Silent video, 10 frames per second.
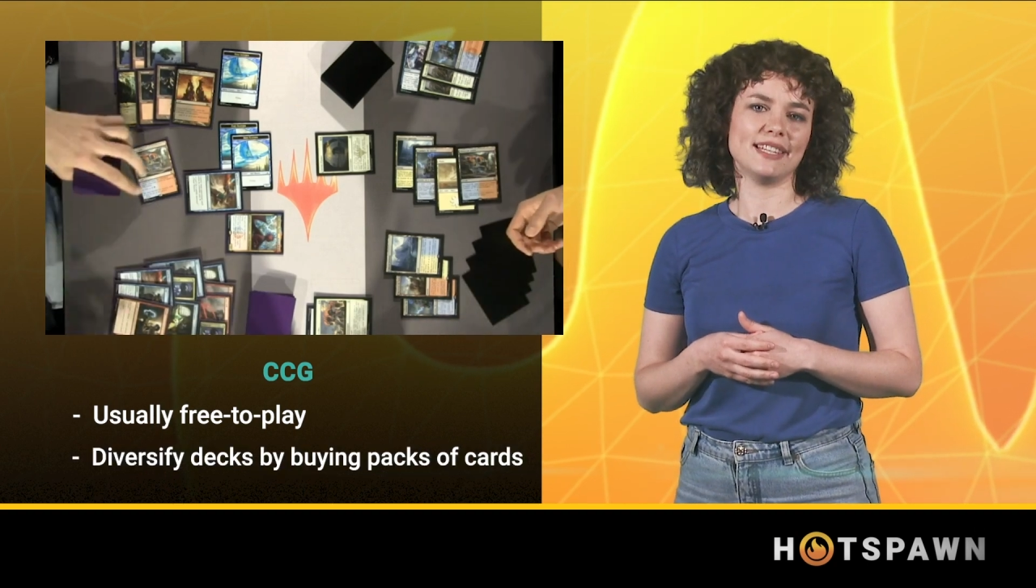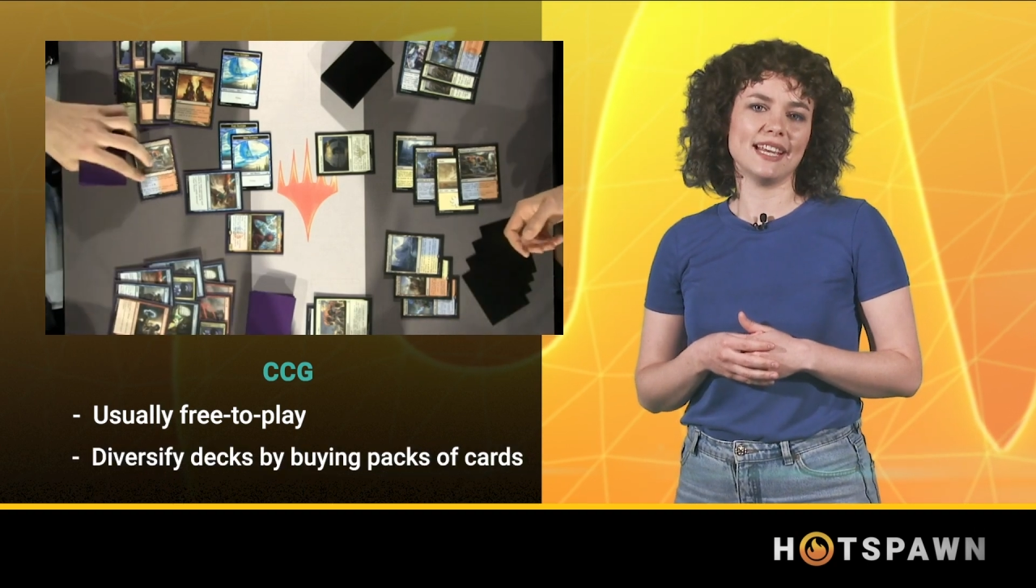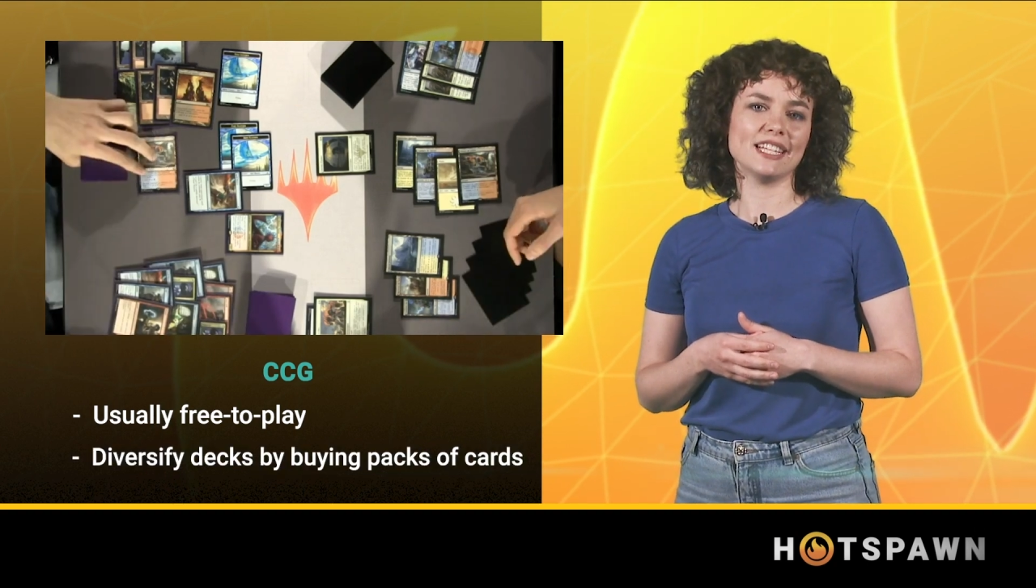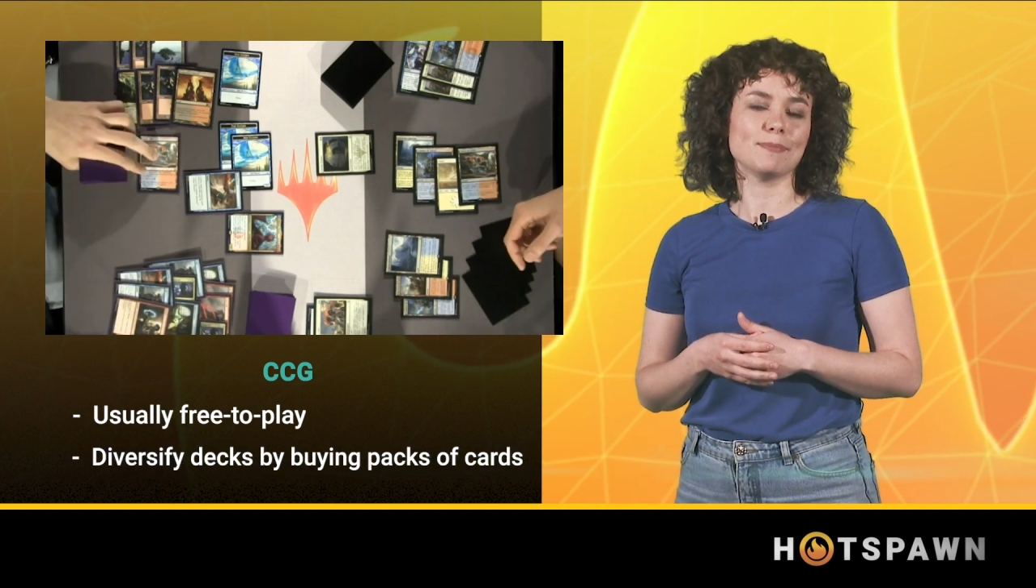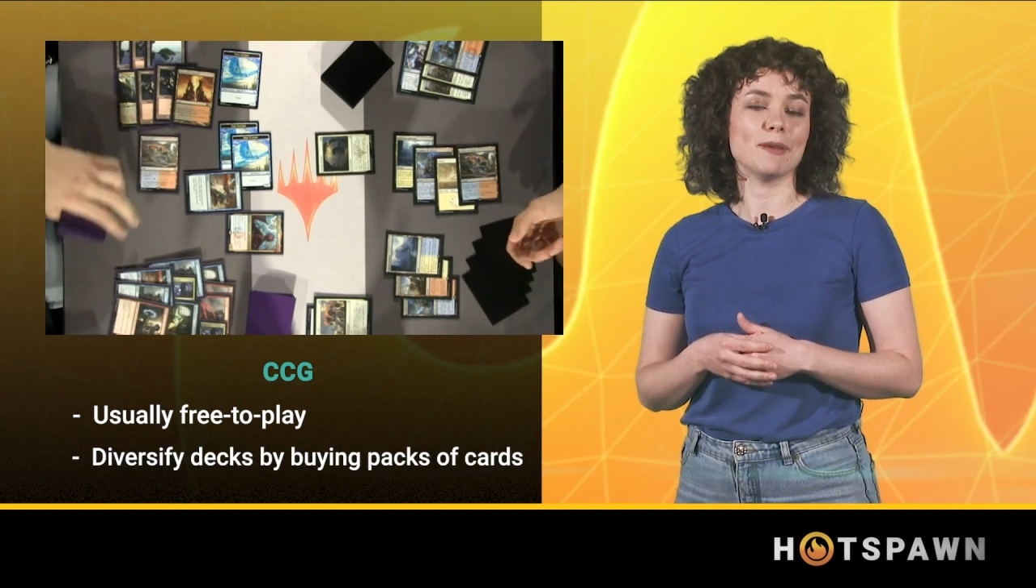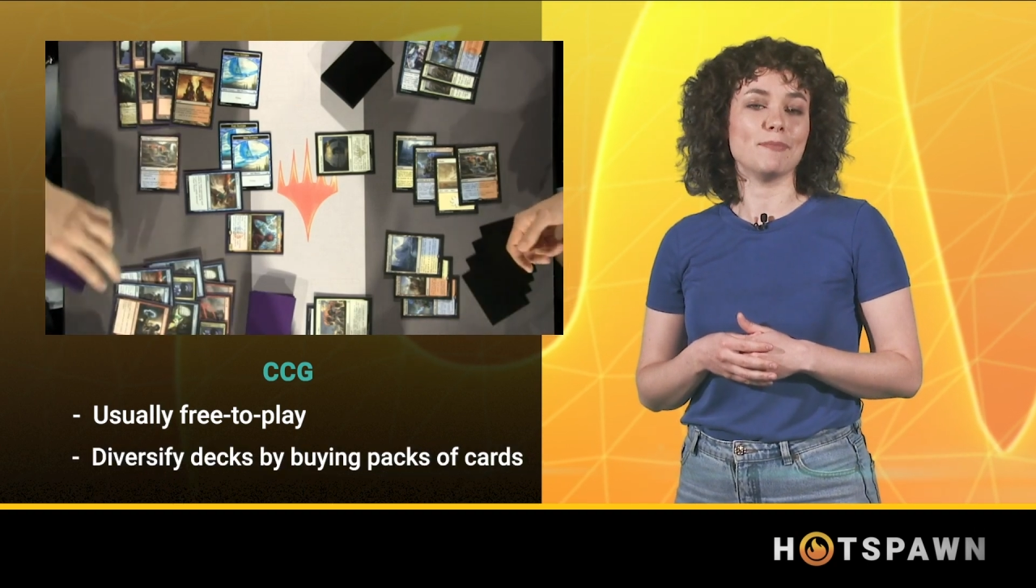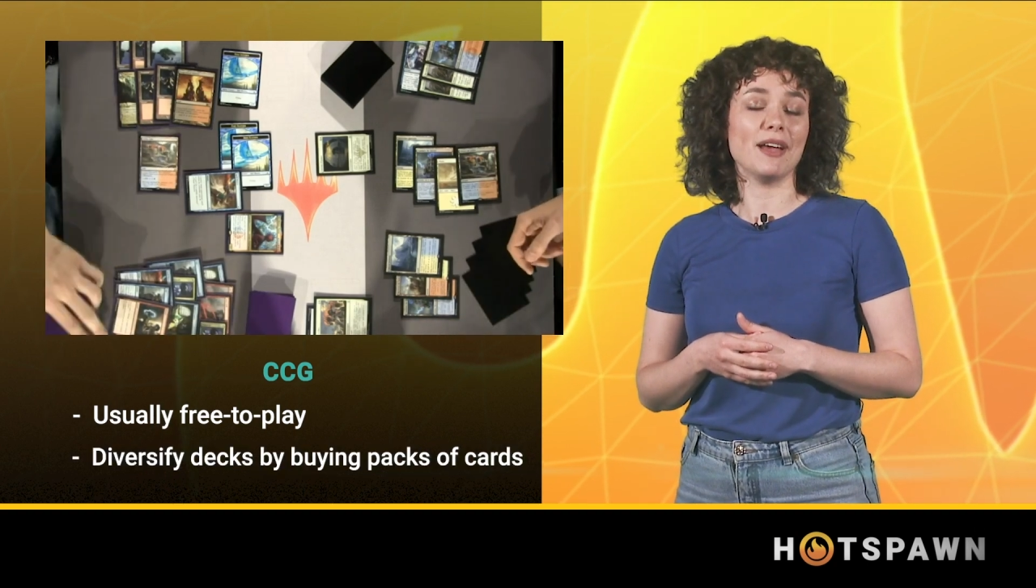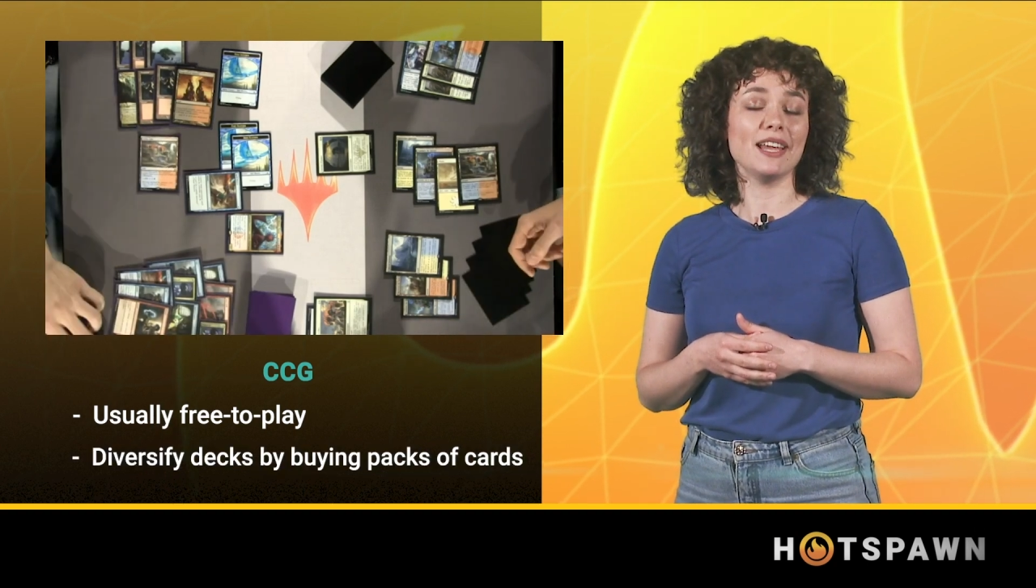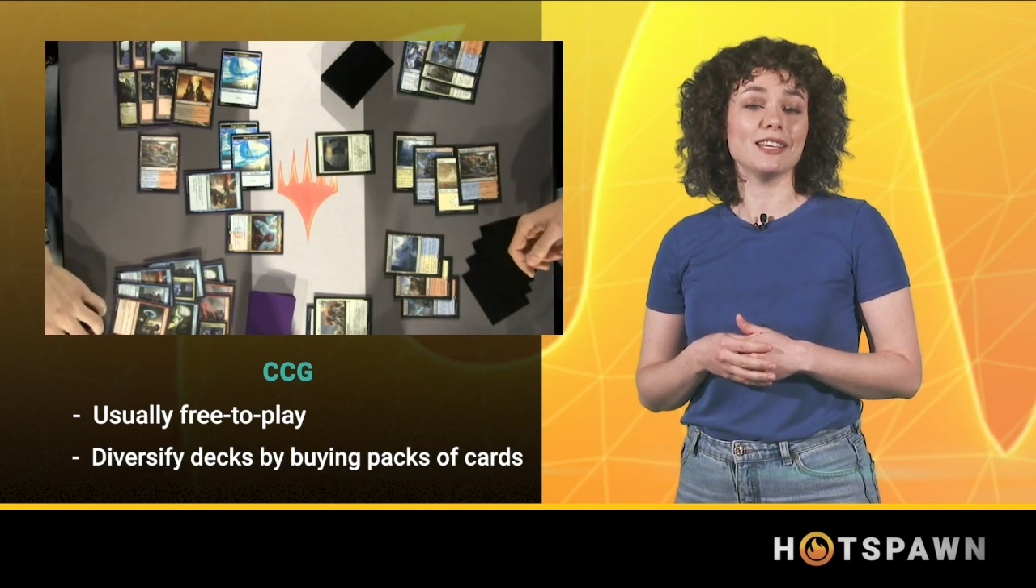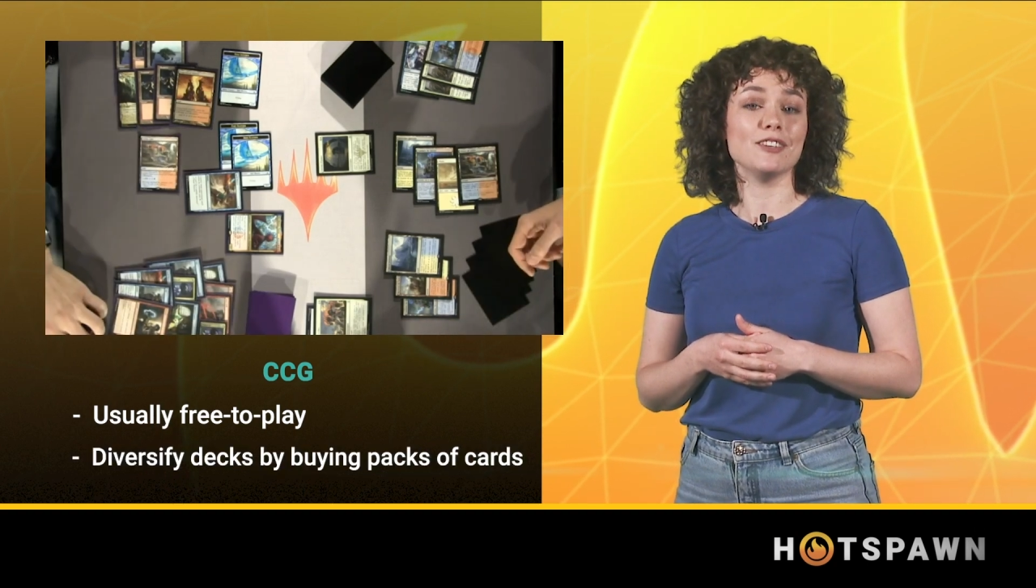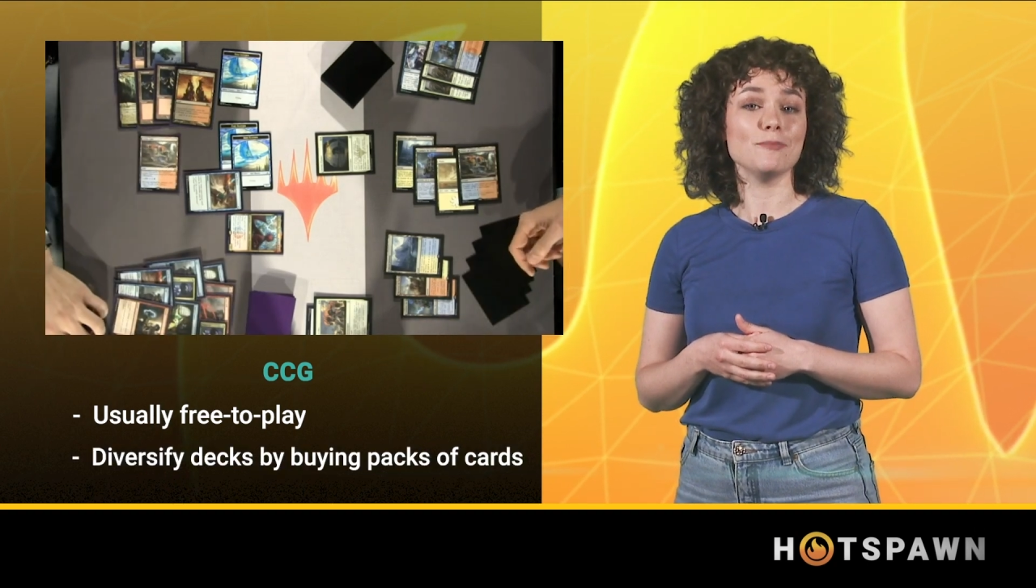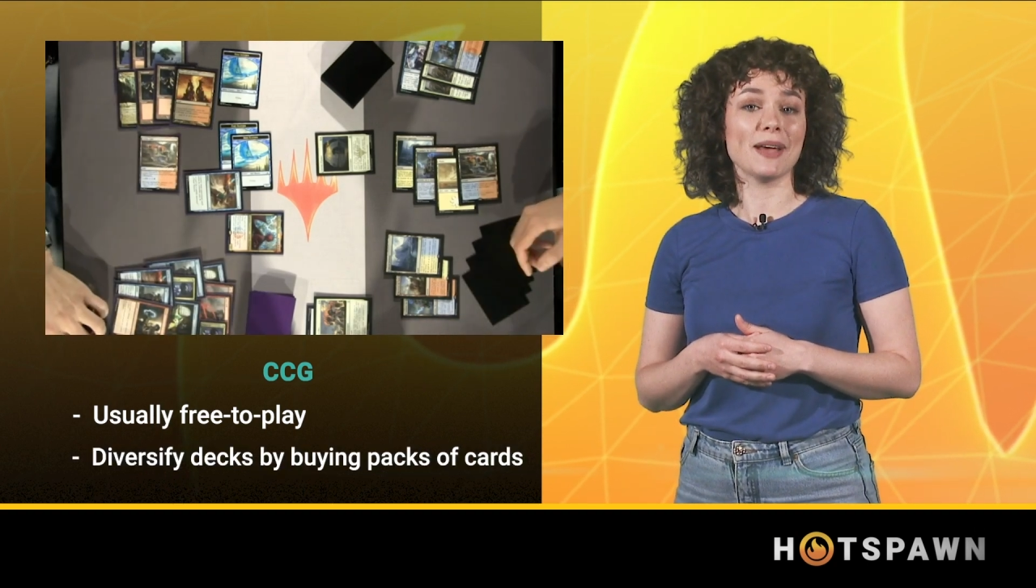their decks by buying new